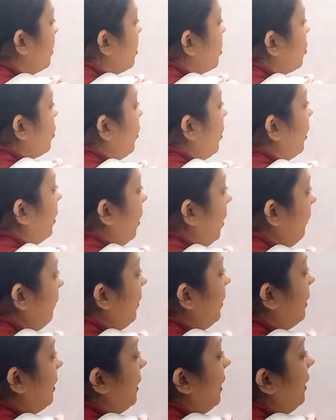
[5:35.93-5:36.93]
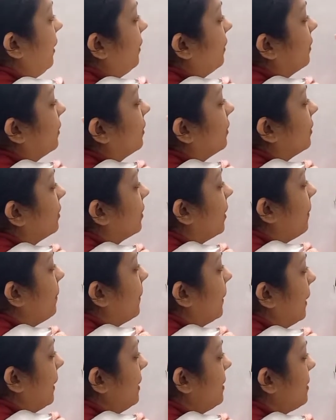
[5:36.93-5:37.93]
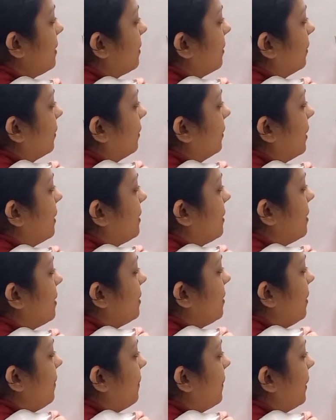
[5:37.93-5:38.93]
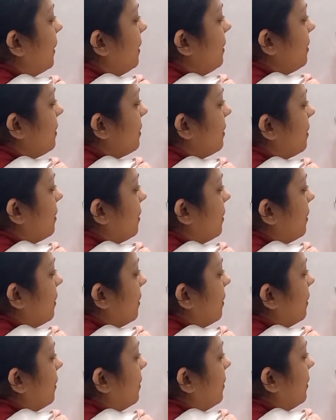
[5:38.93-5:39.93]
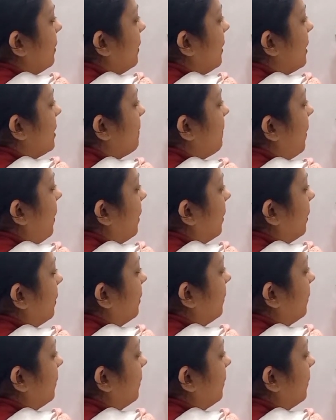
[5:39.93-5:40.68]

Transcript: So here we take the base. This is the base, this part,